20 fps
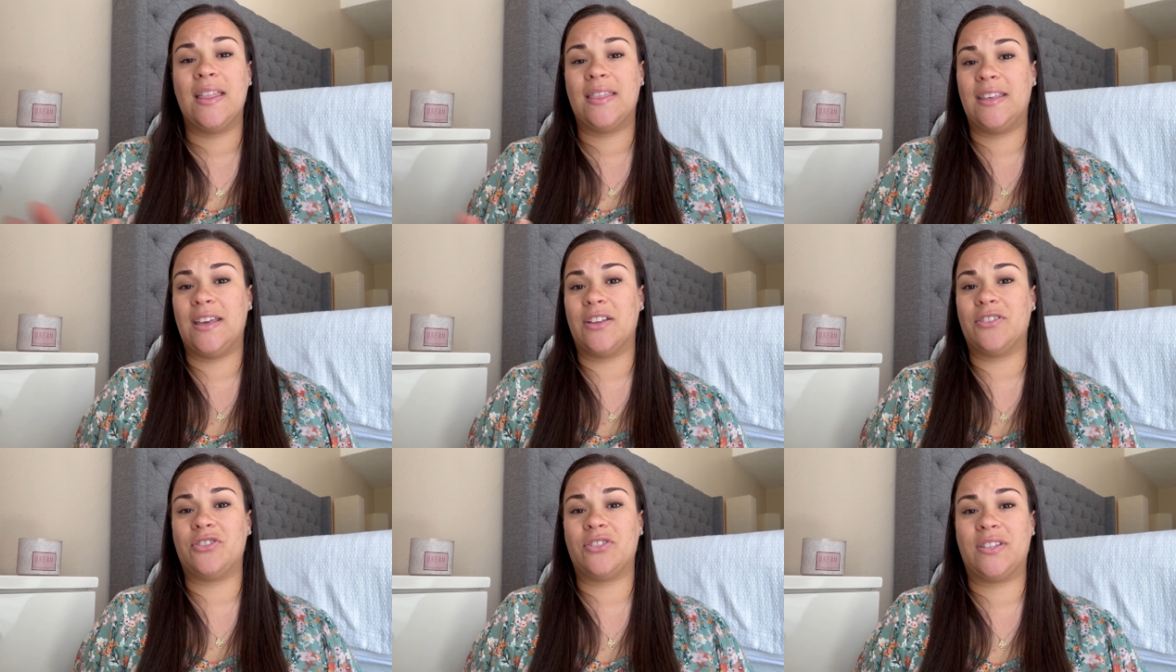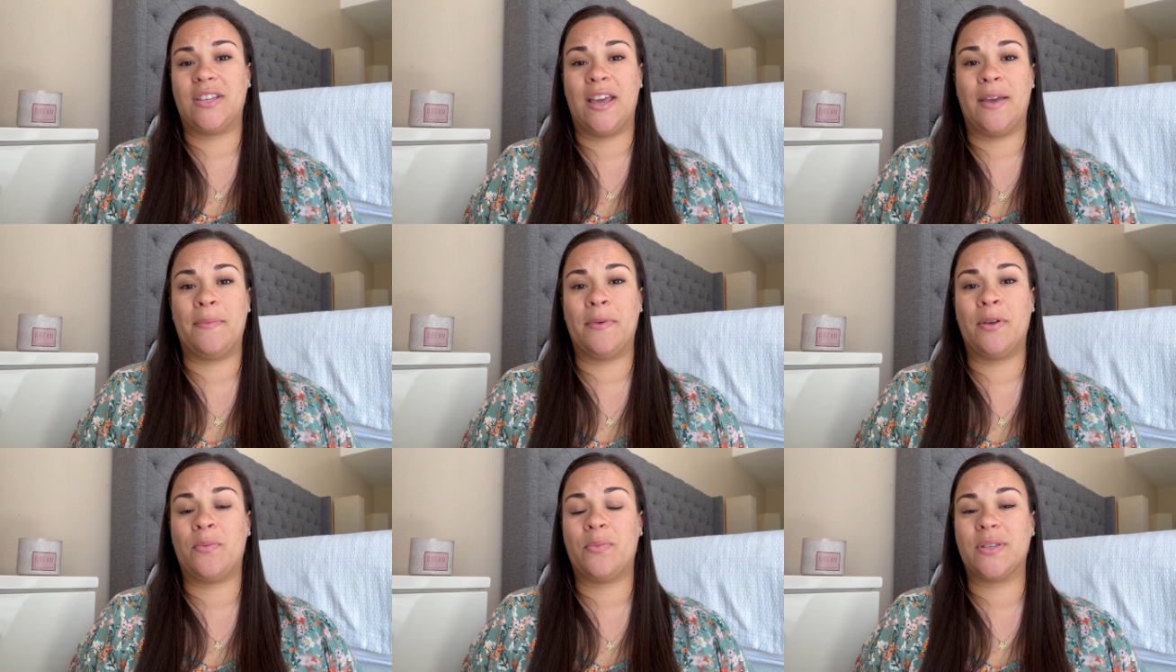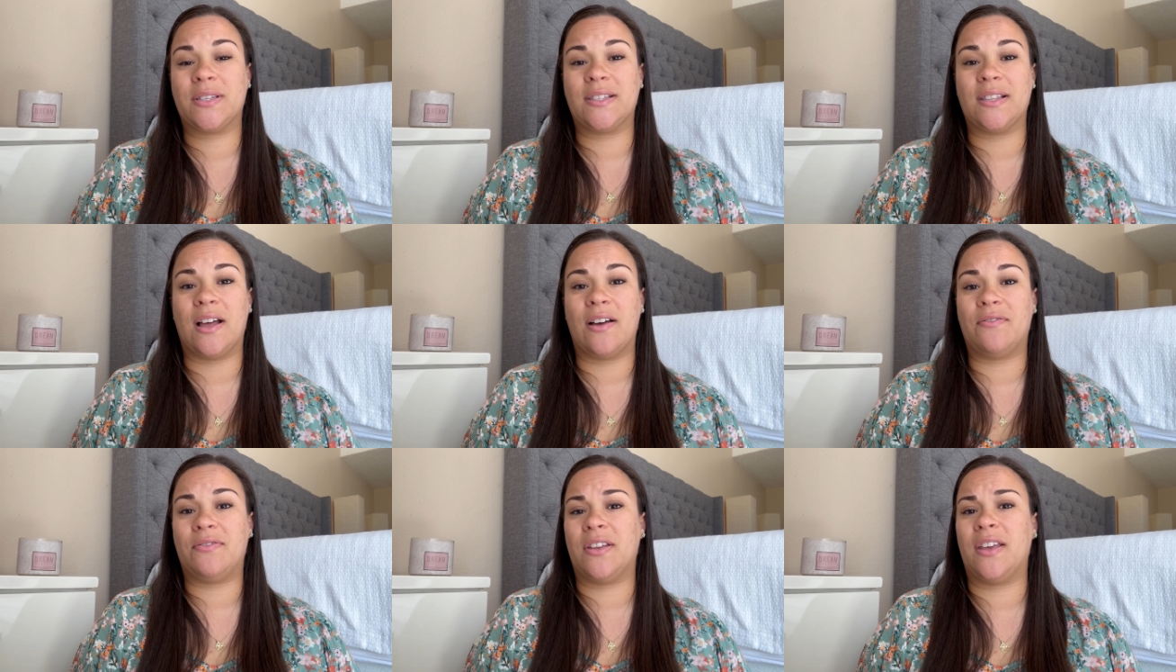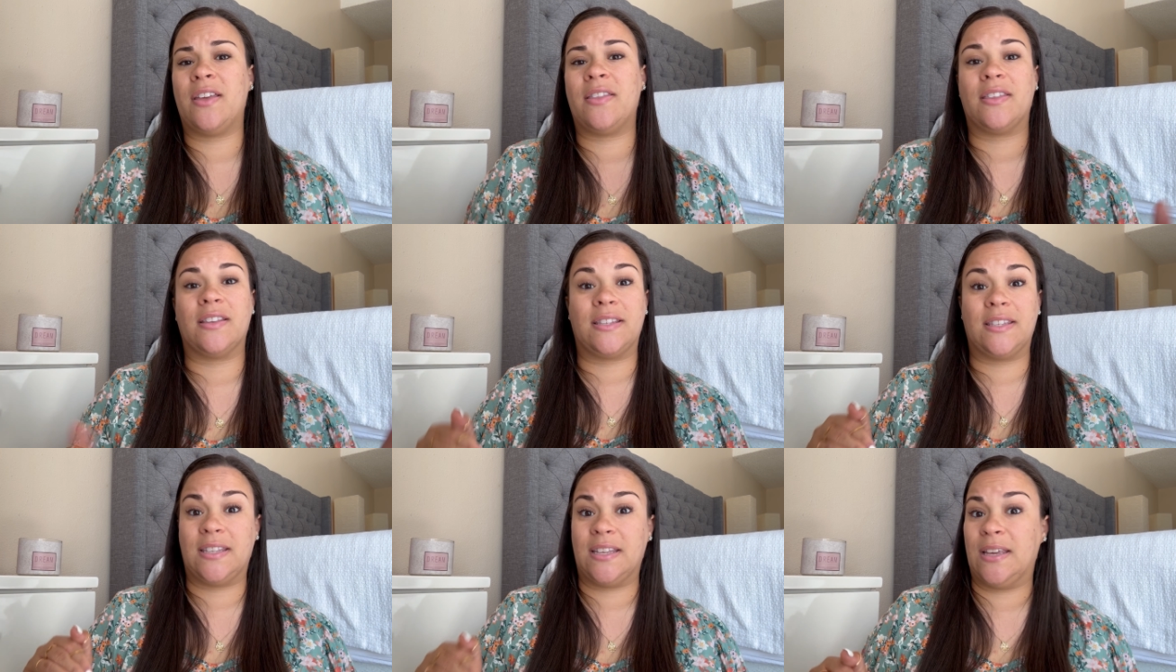The entertainment was lovely.
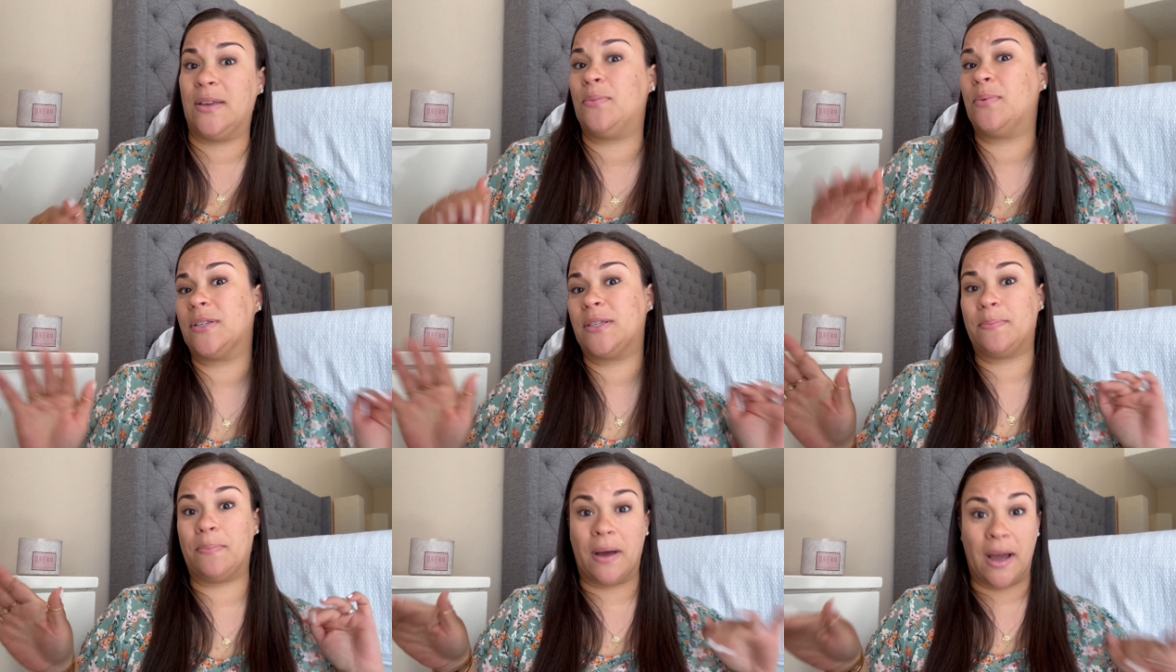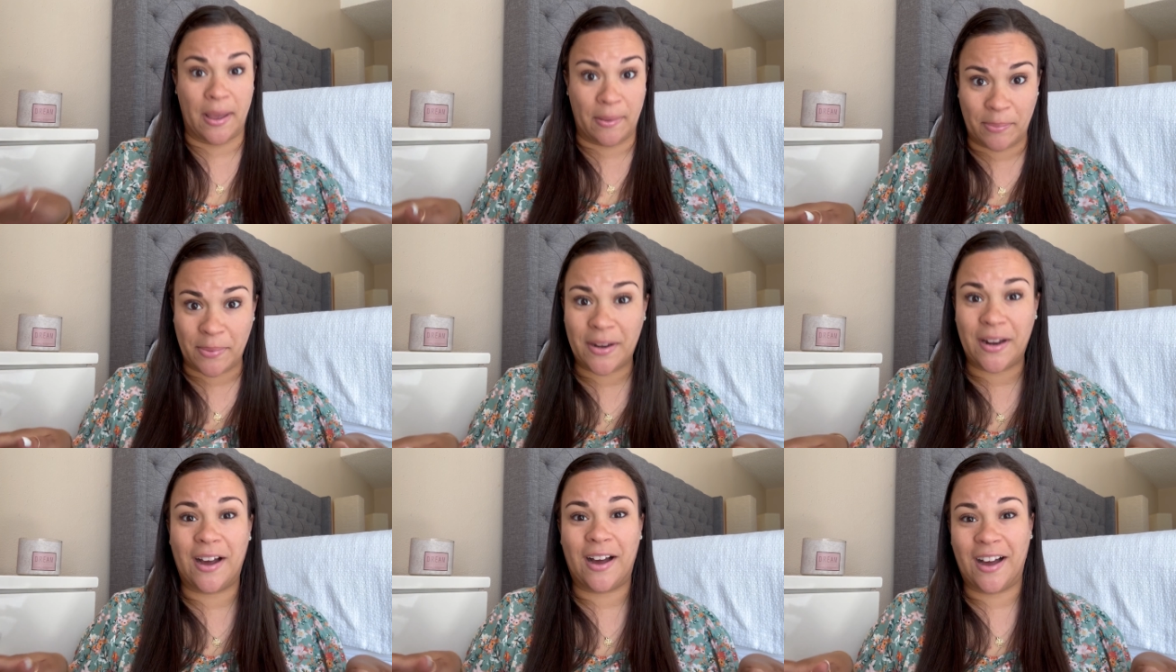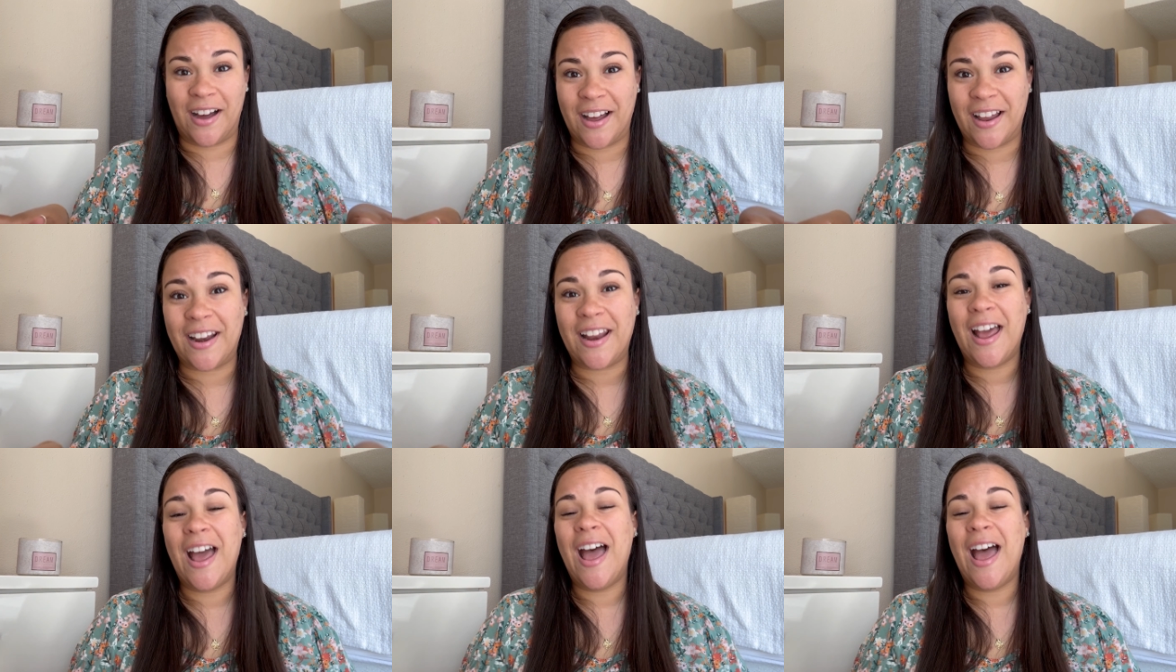The tea was piping hot.